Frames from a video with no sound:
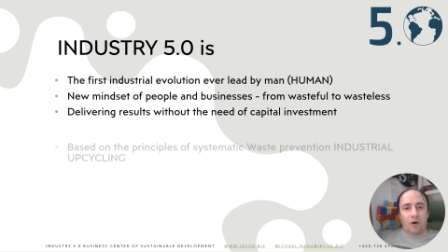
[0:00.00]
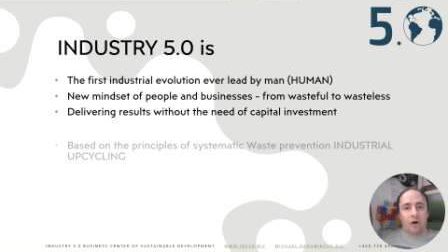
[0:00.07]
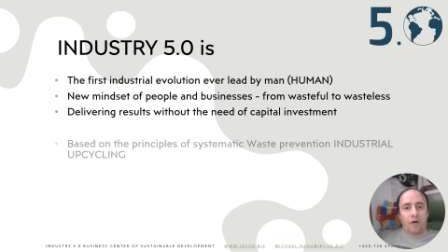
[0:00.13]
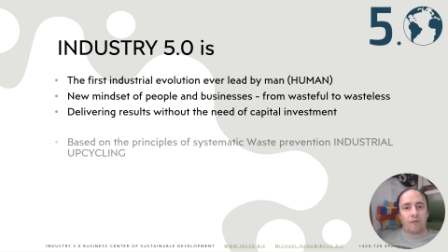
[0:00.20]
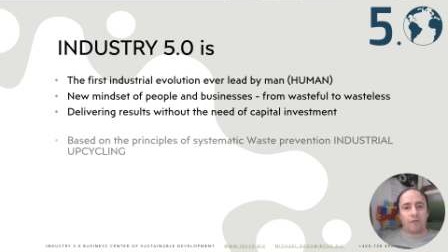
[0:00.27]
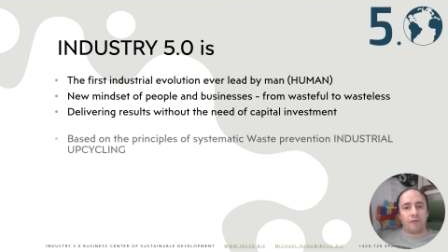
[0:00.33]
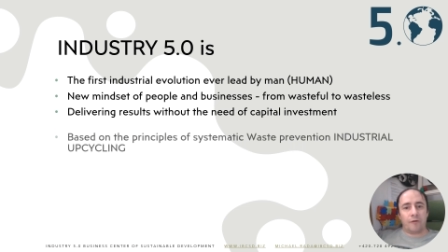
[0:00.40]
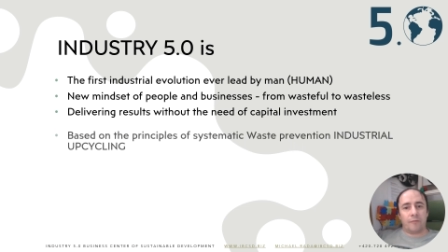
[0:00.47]

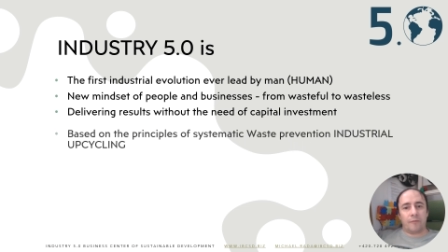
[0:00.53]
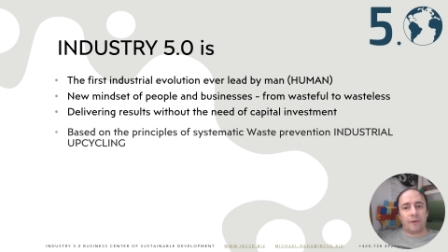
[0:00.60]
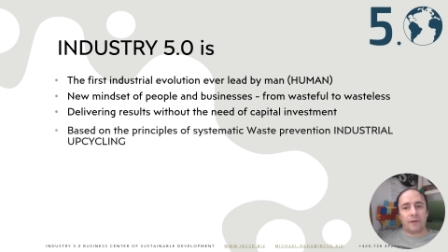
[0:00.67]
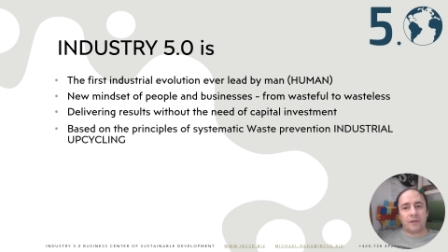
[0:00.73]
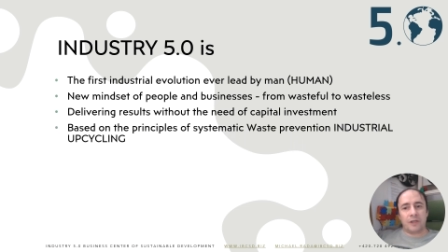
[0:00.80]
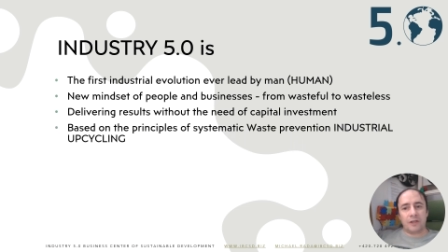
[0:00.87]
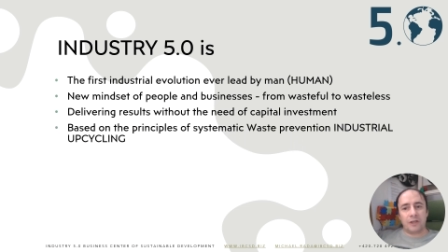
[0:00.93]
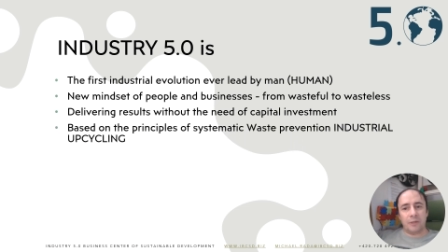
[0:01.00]
of
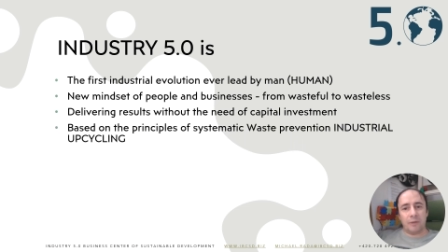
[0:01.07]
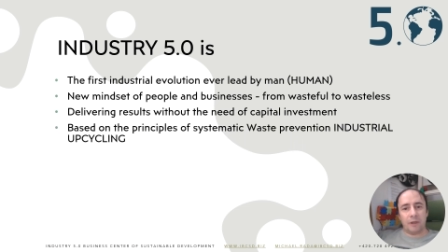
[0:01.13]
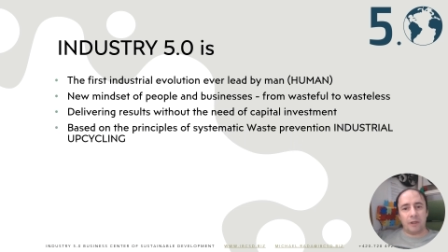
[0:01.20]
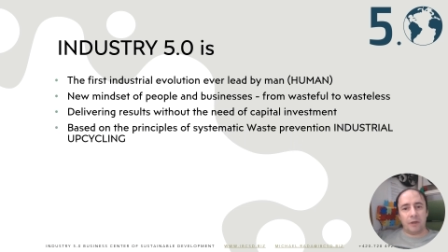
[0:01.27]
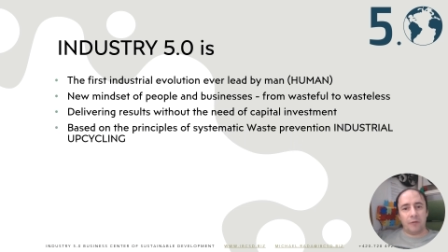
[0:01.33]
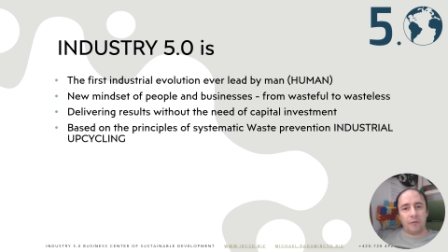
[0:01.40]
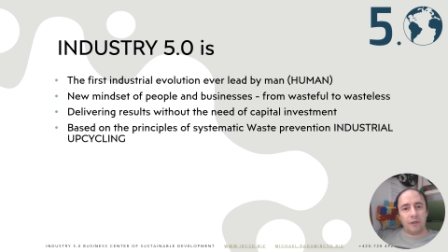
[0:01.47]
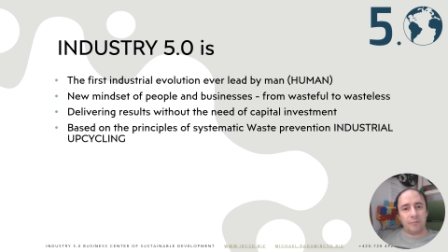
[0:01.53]

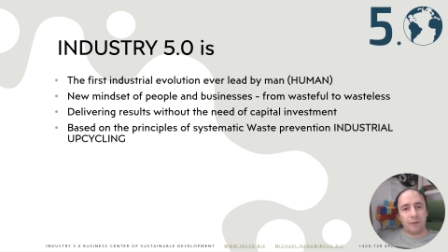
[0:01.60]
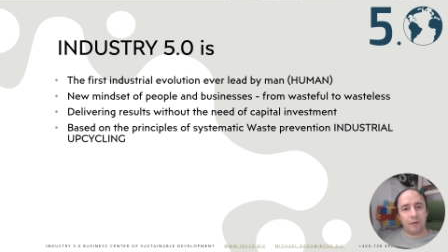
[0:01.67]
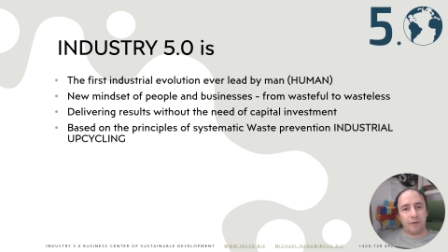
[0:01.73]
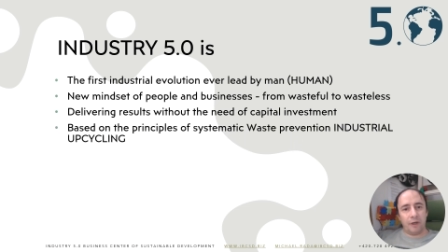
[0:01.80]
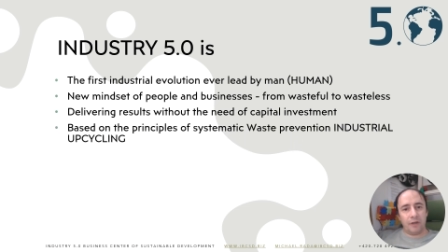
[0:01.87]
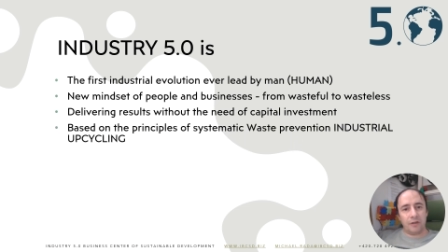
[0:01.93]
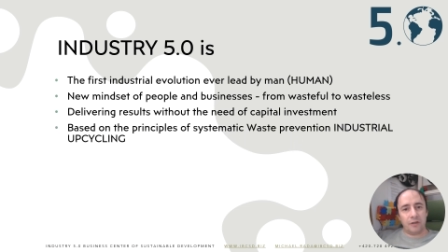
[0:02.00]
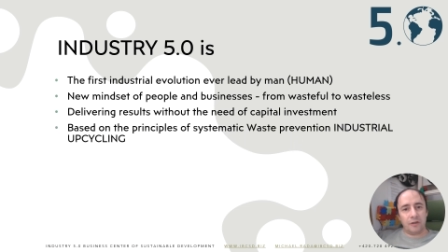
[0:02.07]
systematic waste
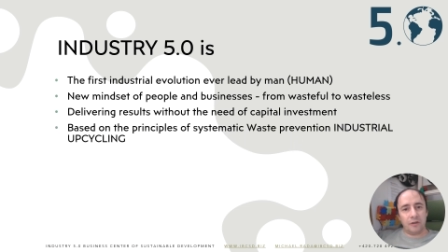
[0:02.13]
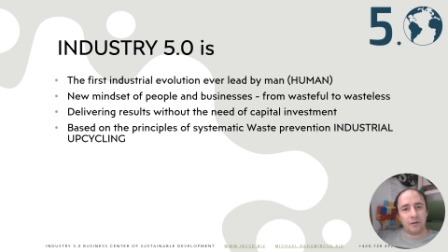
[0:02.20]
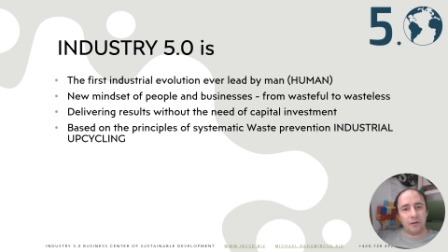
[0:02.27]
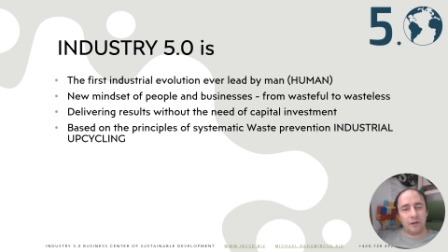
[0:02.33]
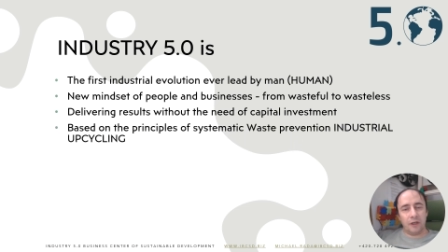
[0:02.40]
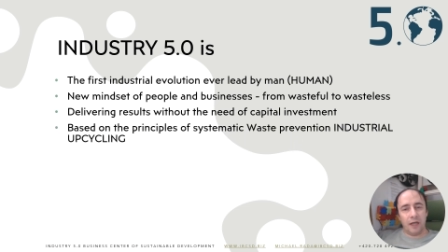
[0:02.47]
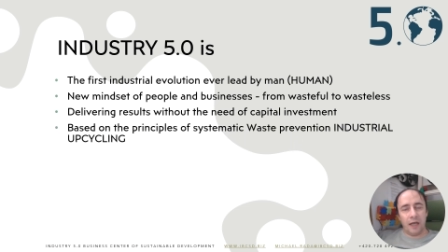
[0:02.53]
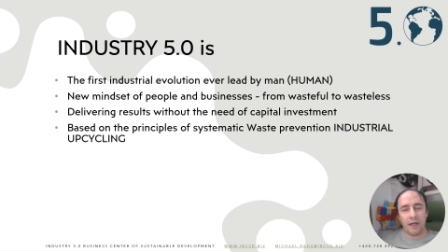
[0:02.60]
prevention
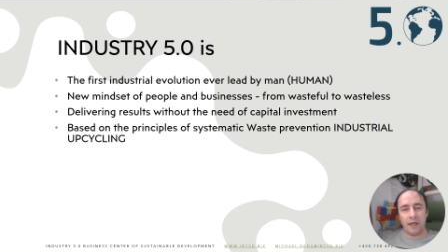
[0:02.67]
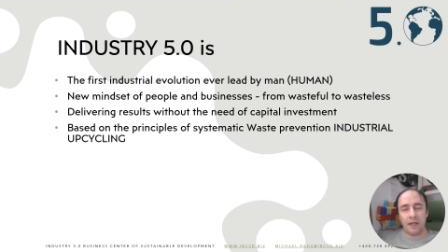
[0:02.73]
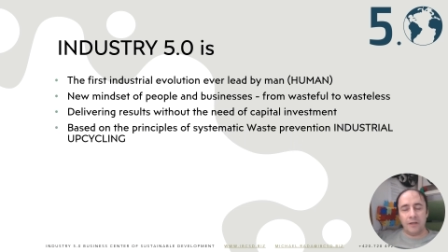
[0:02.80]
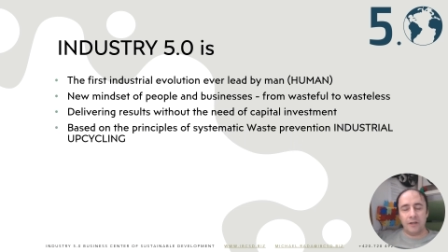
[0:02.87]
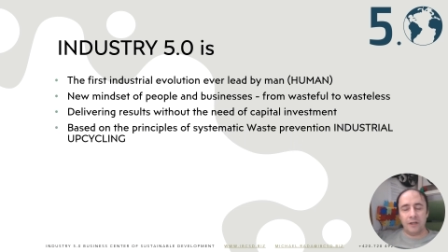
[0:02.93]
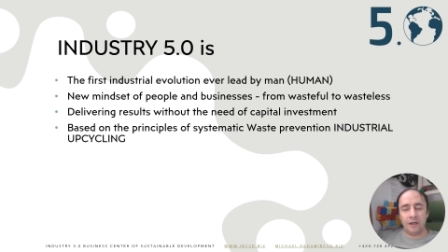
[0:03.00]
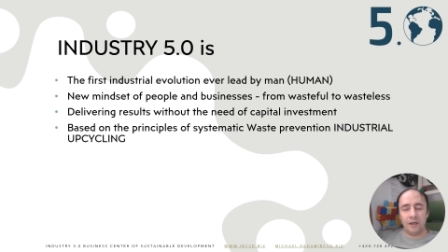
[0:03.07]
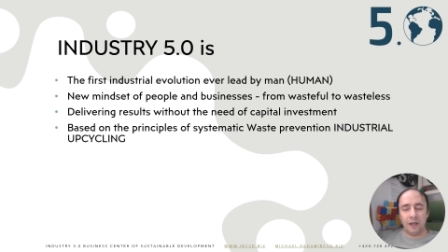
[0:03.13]
and it
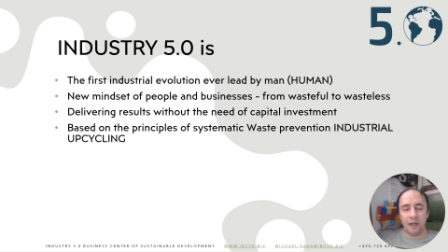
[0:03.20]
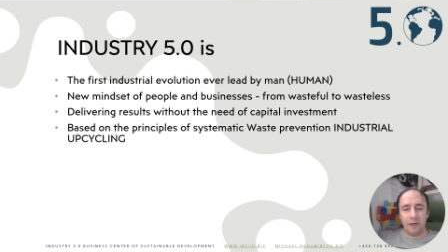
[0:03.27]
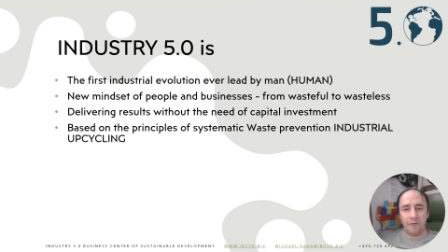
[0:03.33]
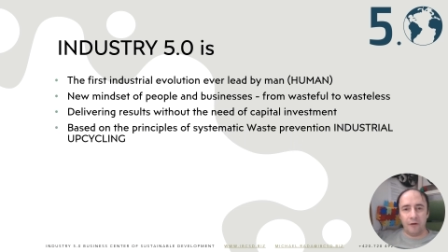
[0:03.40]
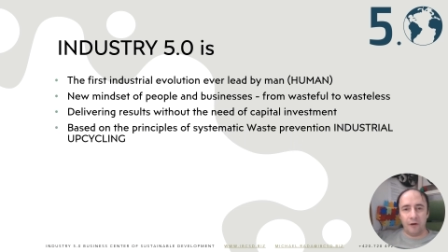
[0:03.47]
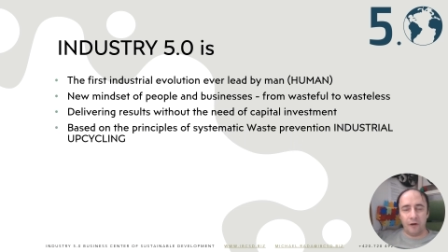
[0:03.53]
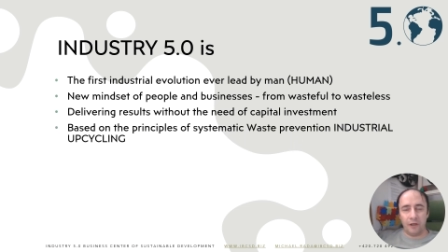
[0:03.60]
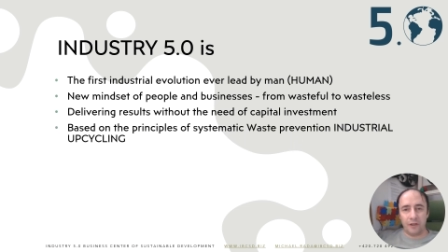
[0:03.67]

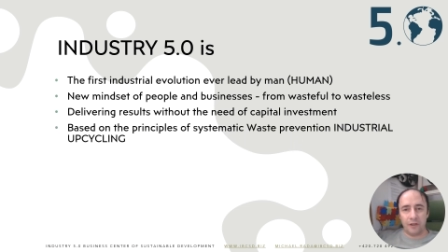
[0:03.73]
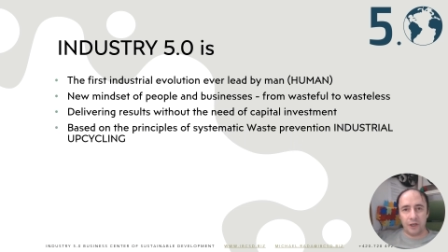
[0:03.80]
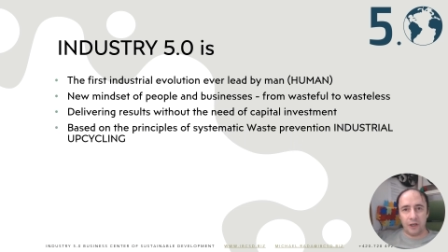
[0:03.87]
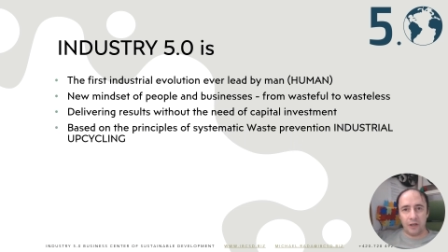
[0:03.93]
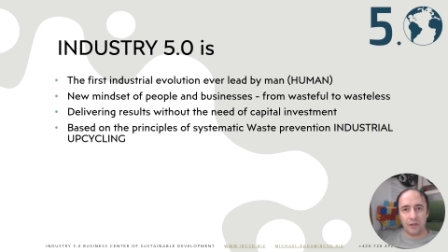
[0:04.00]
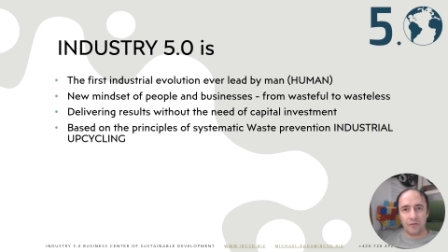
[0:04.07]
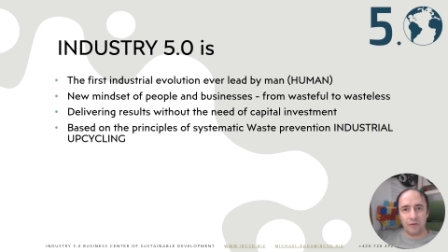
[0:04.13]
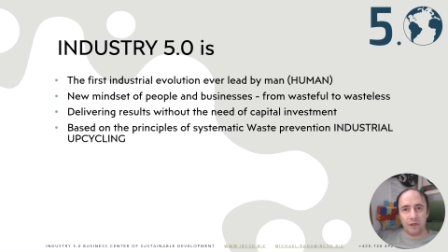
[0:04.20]
delivers
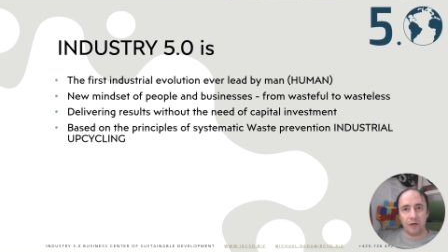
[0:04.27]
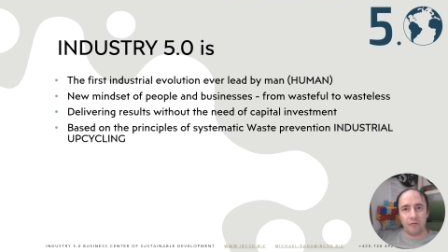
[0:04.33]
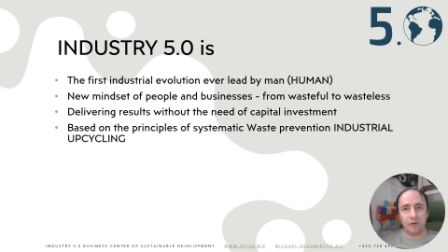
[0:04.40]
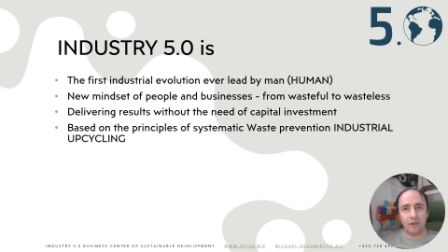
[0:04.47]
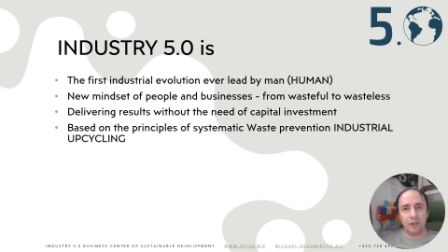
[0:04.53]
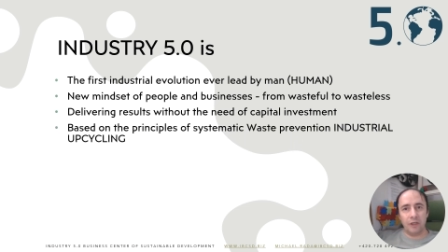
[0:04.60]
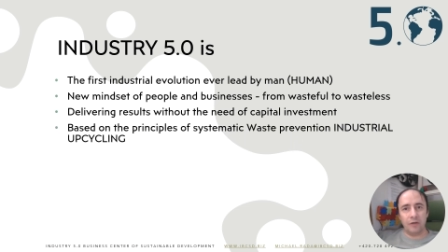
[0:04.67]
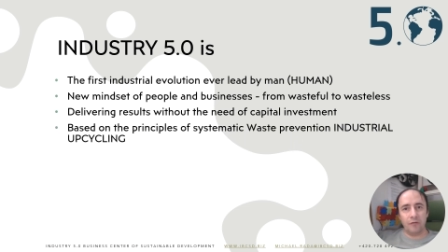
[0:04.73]
results without the
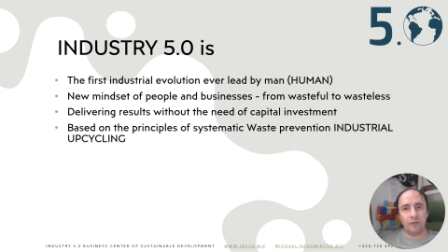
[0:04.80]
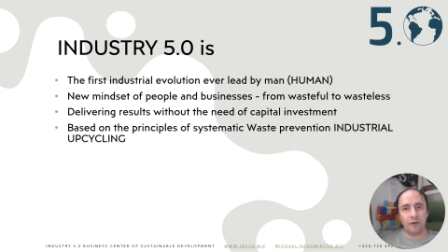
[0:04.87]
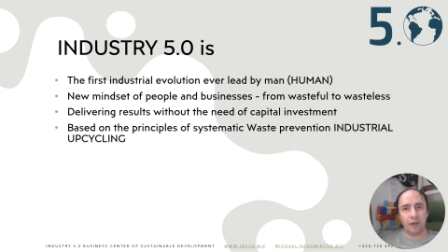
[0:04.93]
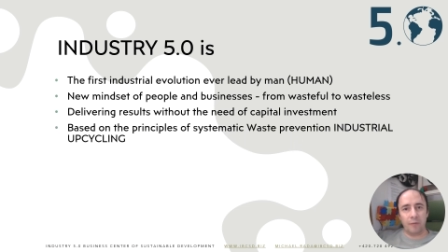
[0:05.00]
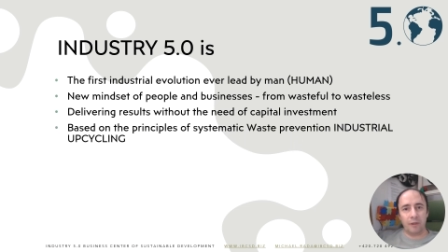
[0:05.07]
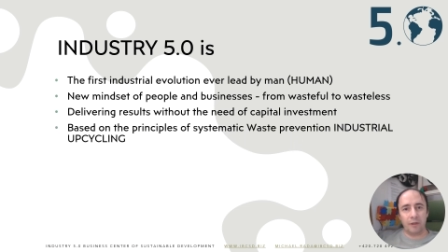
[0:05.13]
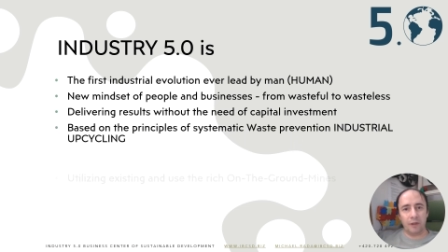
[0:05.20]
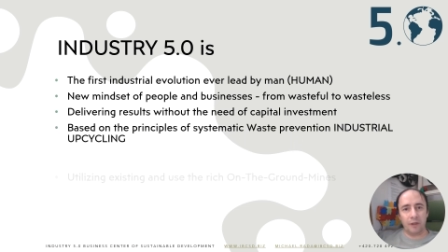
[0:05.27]
need of capital